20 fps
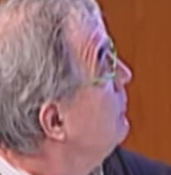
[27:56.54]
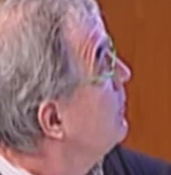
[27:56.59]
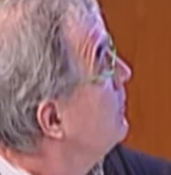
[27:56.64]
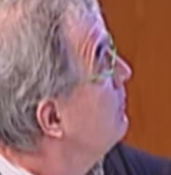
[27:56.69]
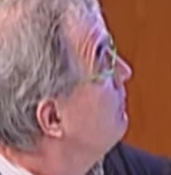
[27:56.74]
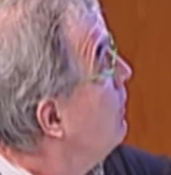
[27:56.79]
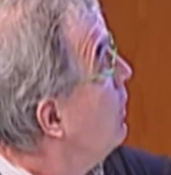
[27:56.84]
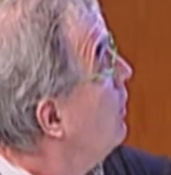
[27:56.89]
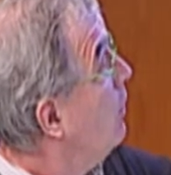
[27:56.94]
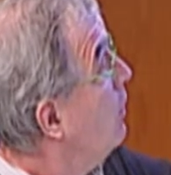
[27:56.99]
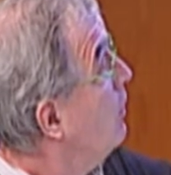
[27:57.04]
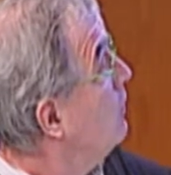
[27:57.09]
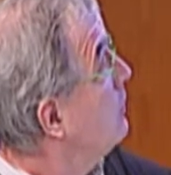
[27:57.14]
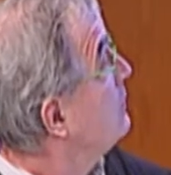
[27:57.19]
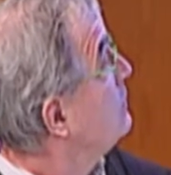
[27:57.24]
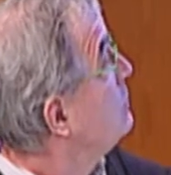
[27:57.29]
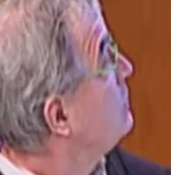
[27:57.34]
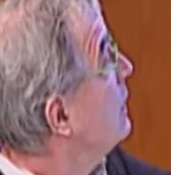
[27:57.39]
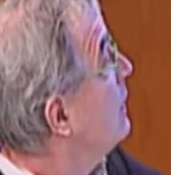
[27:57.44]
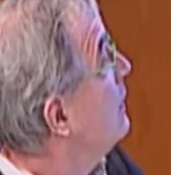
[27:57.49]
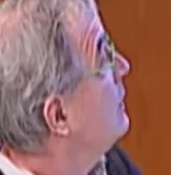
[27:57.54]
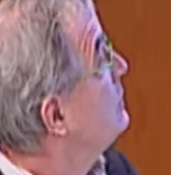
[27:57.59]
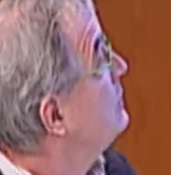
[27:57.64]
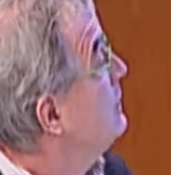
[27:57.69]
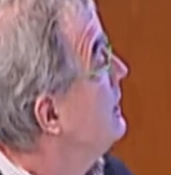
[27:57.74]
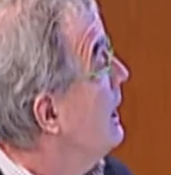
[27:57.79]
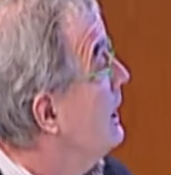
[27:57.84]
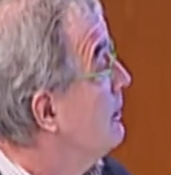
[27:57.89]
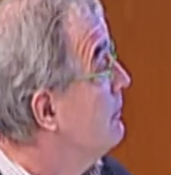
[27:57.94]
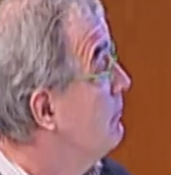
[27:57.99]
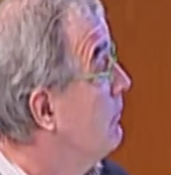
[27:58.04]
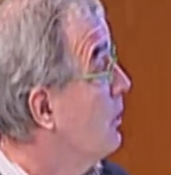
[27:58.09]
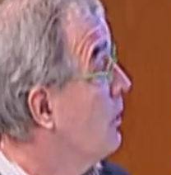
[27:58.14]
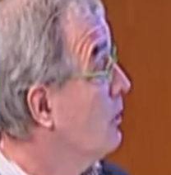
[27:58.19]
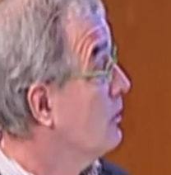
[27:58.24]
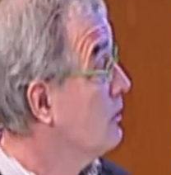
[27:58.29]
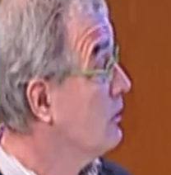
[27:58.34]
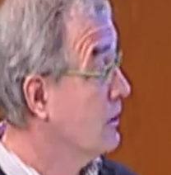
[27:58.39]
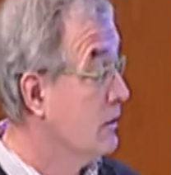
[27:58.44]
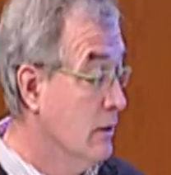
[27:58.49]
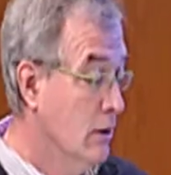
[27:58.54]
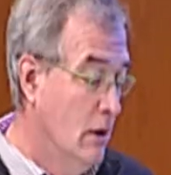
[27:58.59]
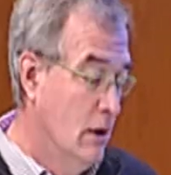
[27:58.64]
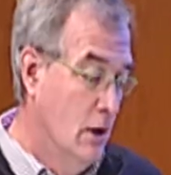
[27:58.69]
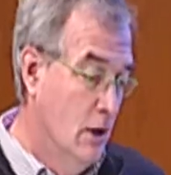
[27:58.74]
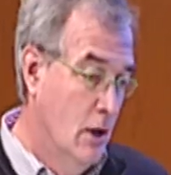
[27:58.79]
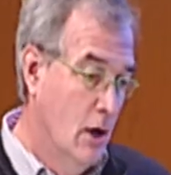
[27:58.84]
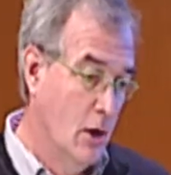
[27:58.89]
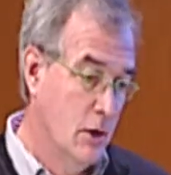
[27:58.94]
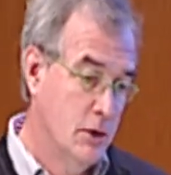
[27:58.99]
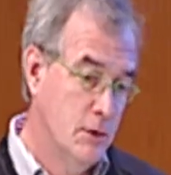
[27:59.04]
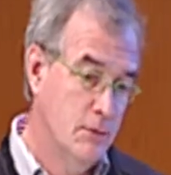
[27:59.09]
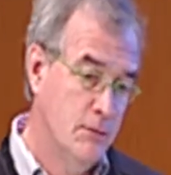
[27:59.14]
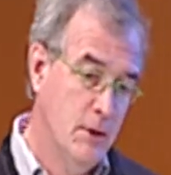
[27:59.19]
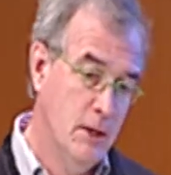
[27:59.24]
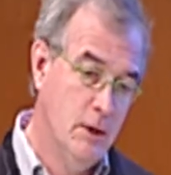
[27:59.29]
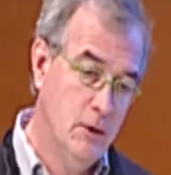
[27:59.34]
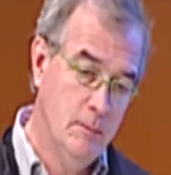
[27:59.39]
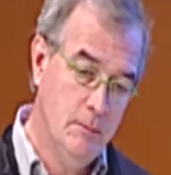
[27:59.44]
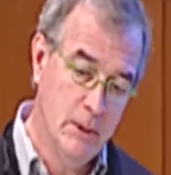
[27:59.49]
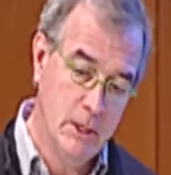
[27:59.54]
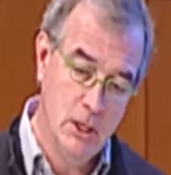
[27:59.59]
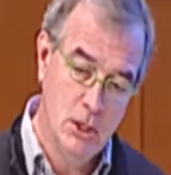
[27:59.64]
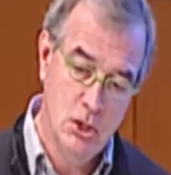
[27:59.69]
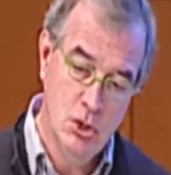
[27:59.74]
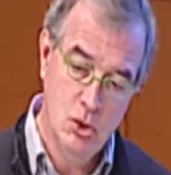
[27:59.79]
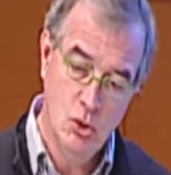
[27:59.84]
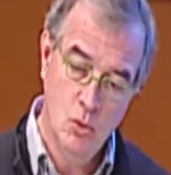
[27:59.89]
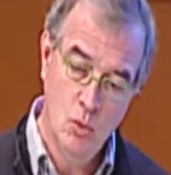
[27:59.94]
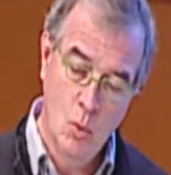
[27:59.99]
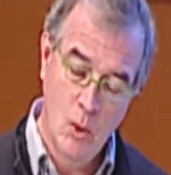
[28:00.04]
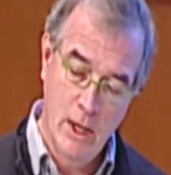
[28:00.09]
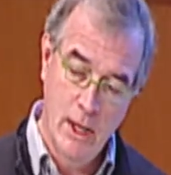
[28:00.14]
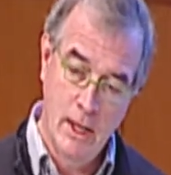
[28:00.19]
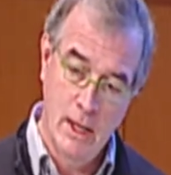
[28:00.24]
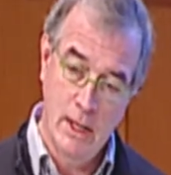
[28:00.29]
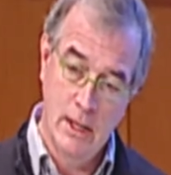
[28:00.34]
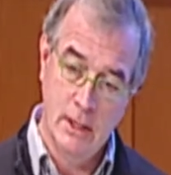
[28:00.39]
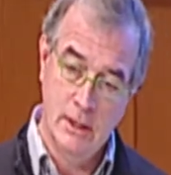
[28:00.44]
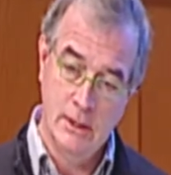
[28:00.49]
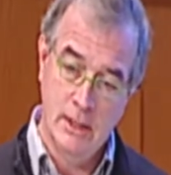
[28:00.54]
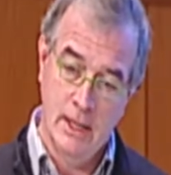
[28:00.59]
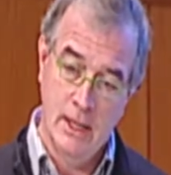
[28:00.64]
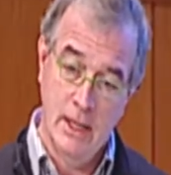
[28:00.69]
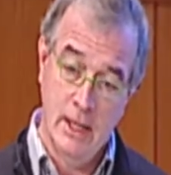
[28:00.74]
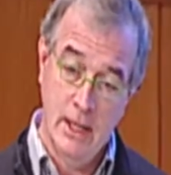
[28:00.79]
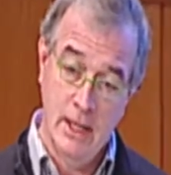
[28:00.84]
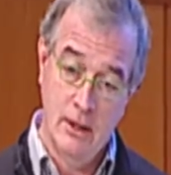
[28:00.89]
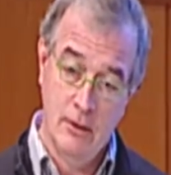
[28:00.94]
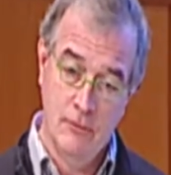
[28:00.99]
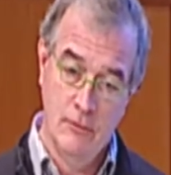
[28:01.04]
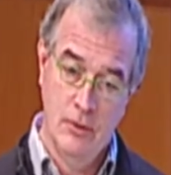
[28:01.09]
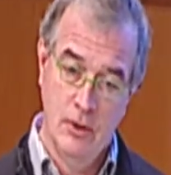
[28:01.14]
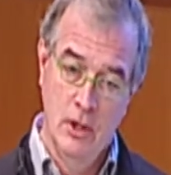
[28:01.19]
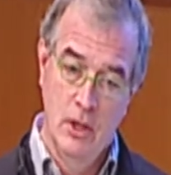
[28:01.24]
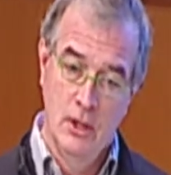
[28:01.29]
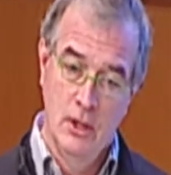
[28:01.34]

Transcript: with Paul and Josh and Adam Margolin are developing a new way to have